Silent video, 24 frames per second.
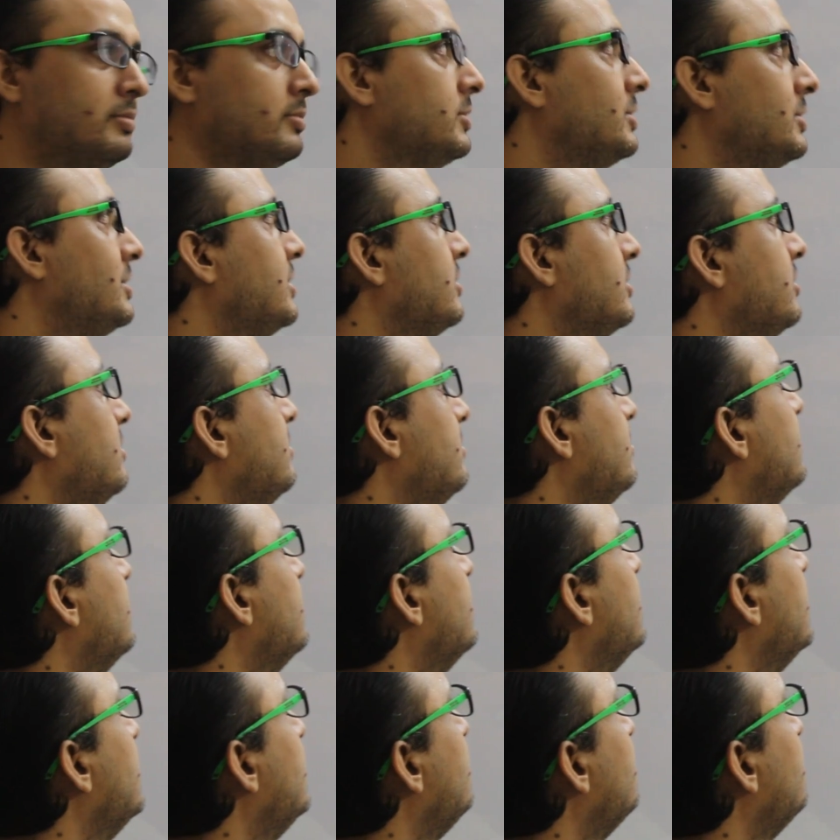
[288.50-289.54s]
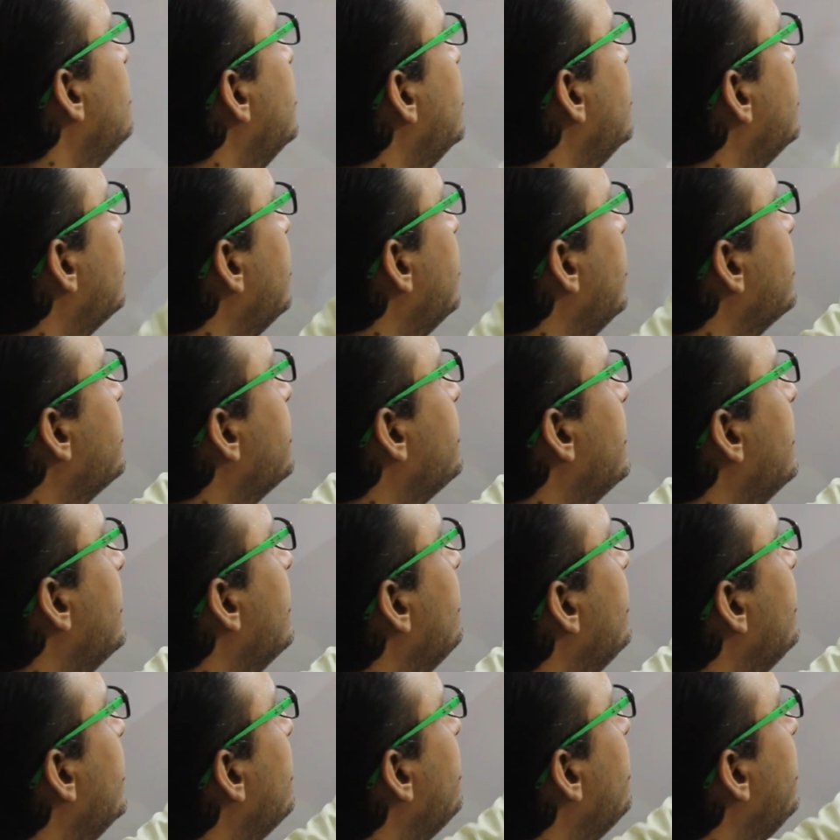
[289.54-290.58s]
So in today's lecture
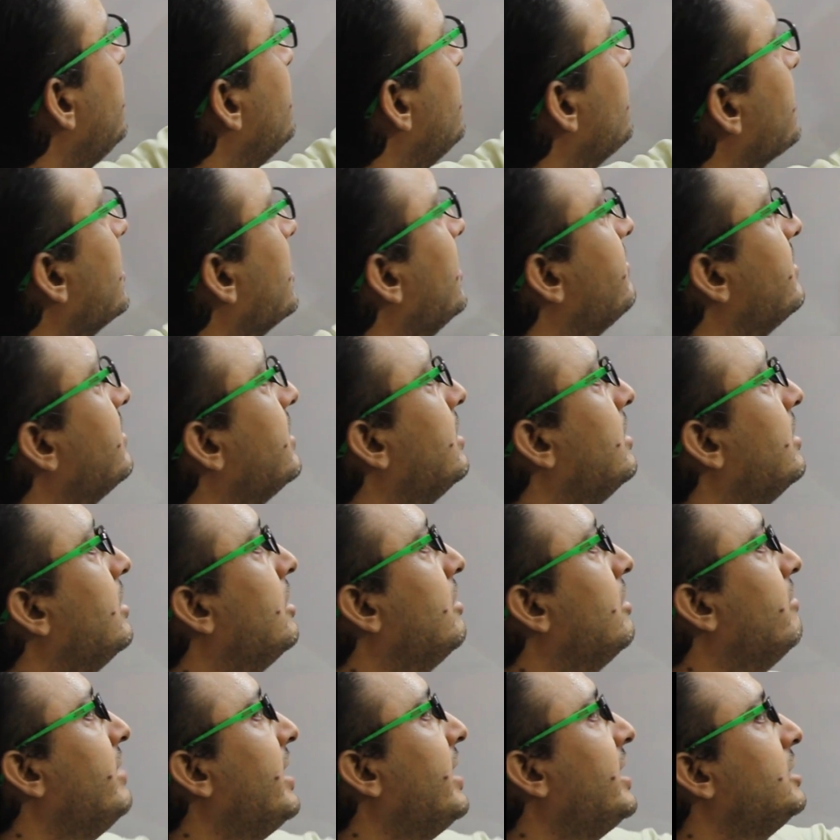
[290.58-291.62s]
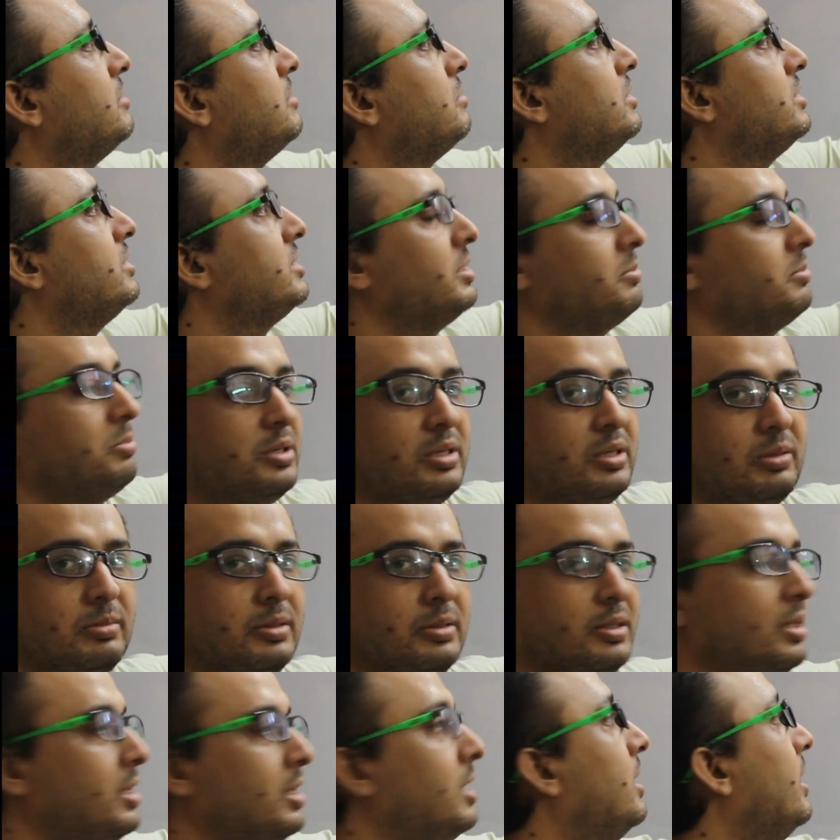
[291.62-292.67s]
we are going to cover variable
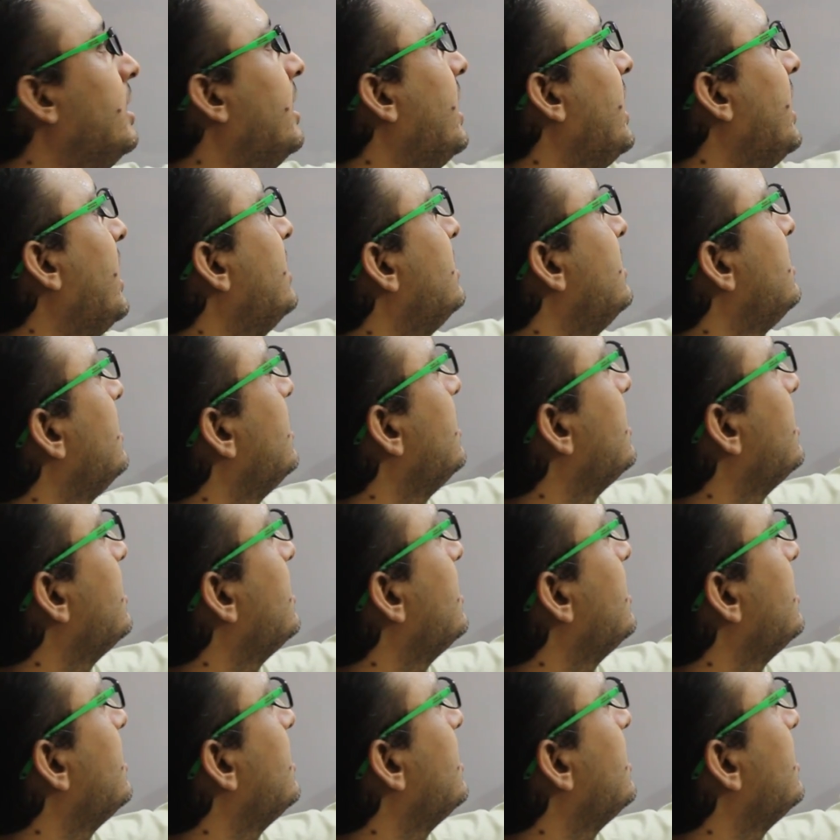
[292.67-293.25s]
separable and